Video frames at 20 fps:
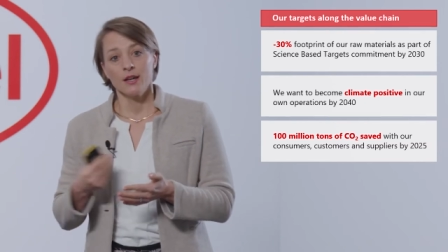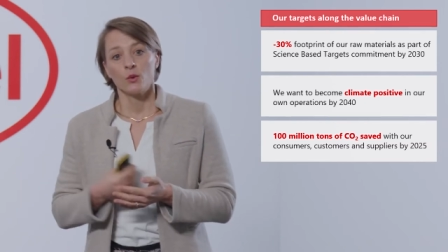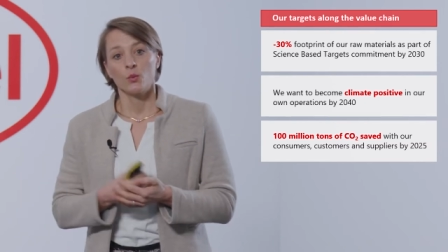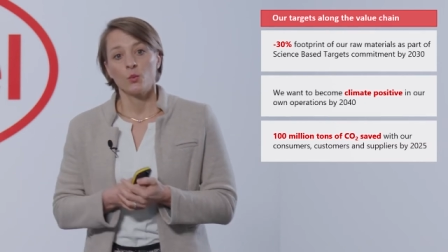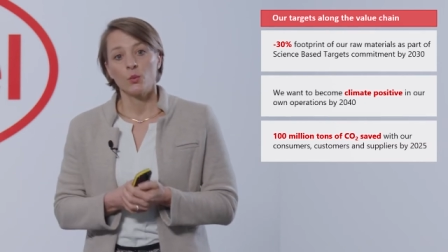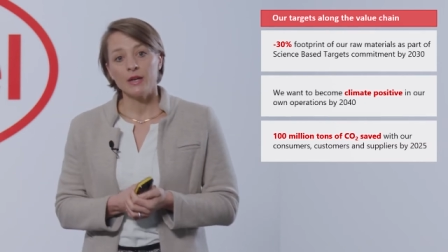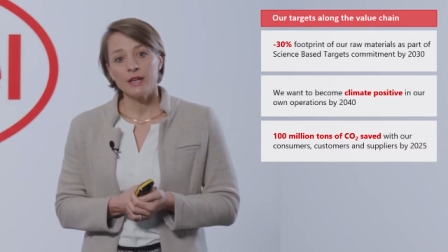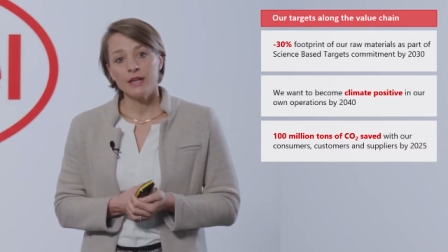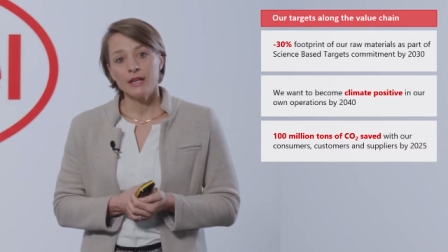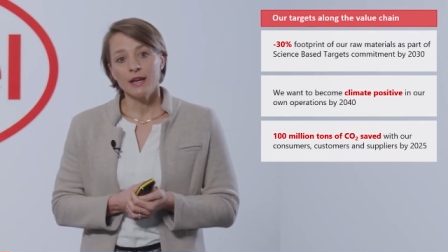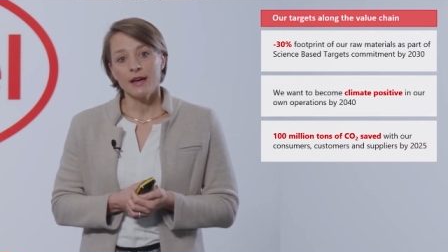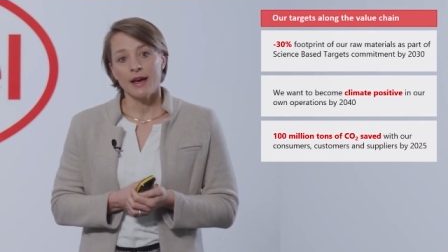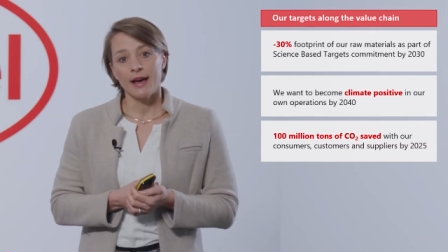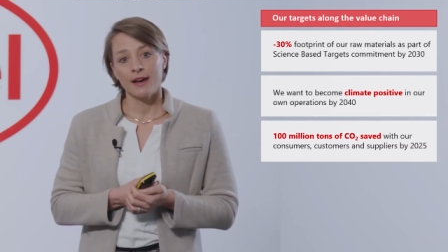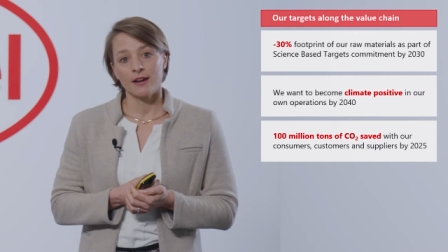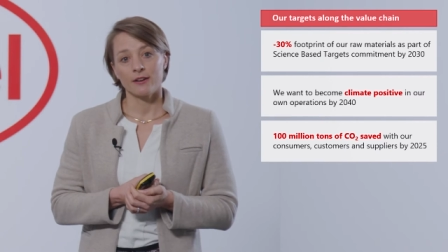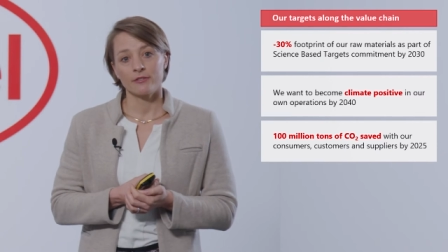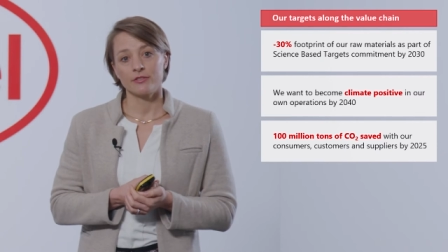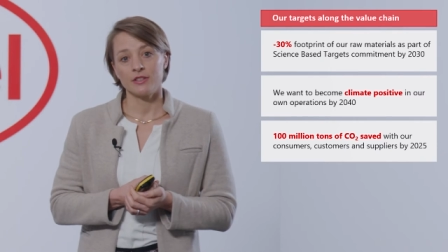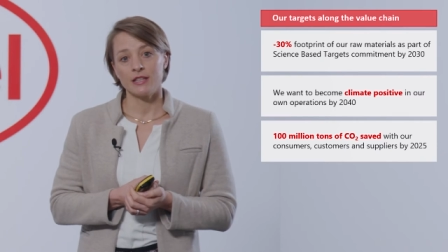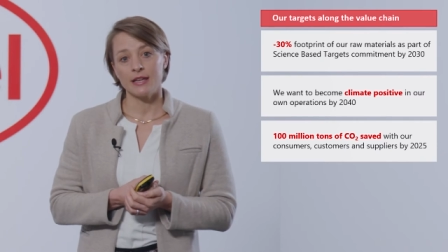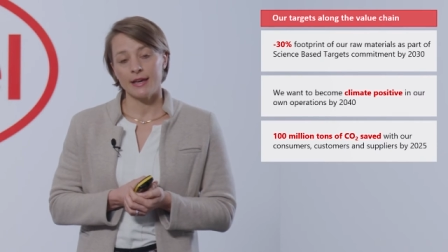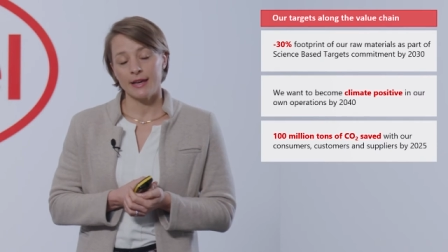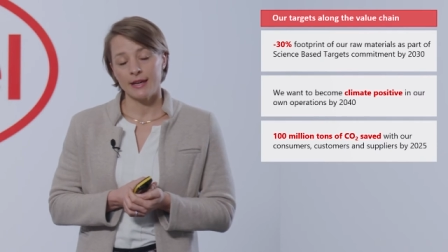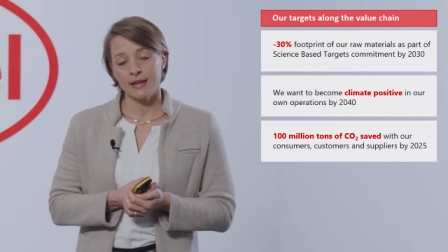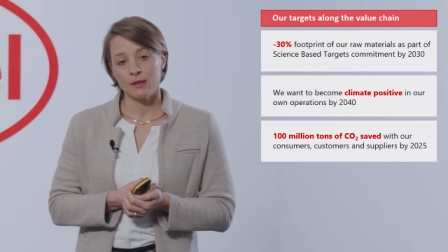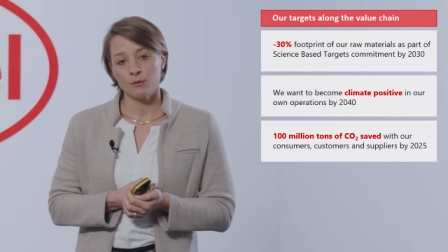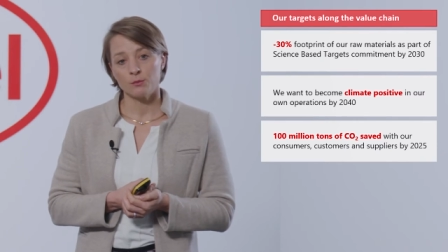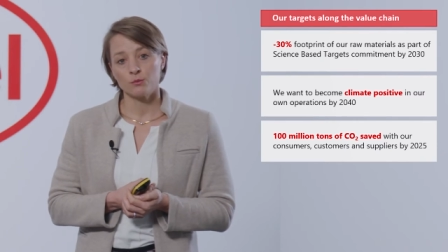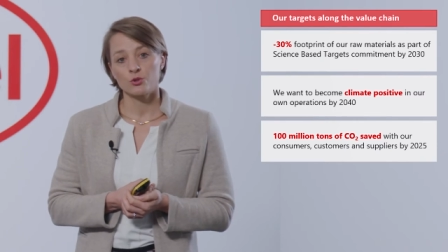we have the
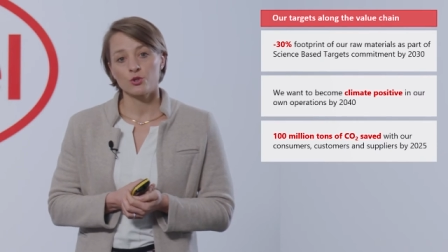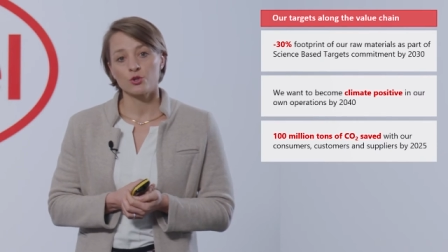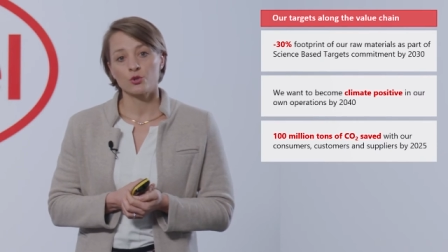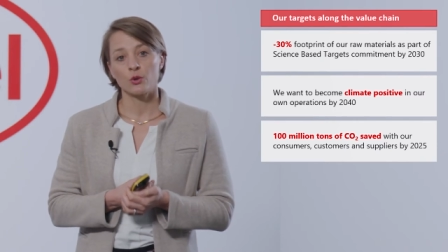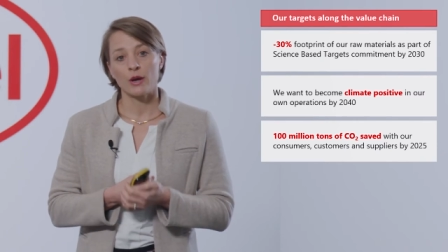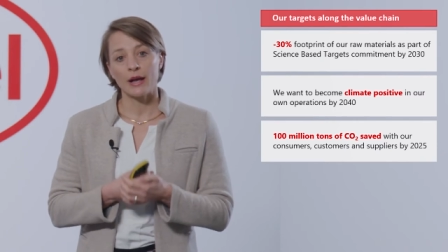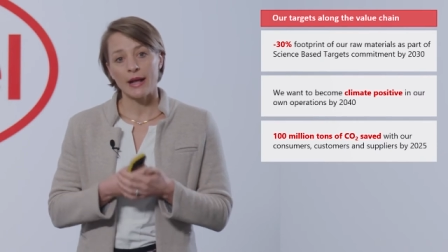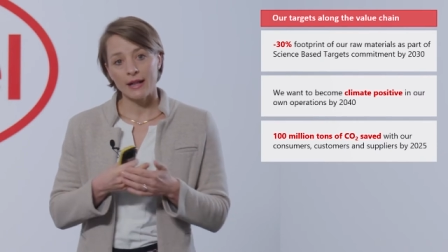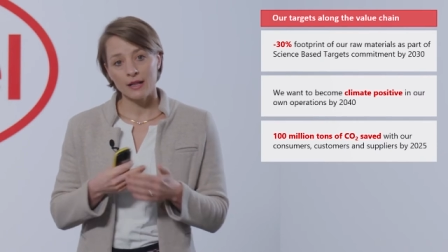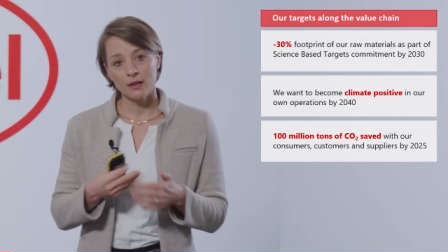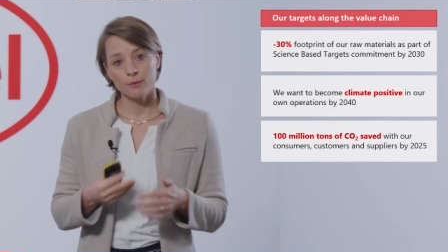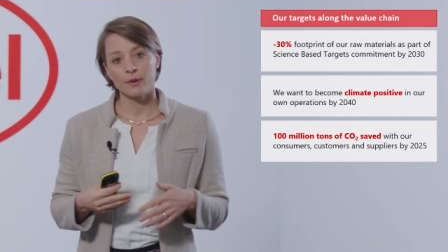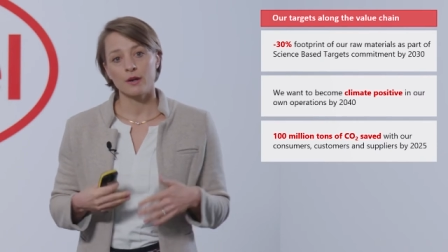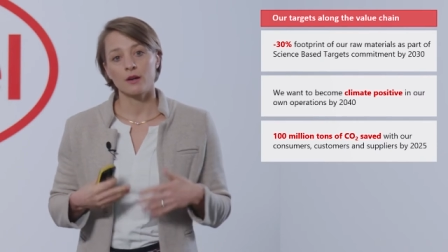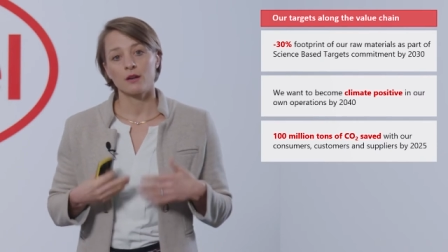aim to help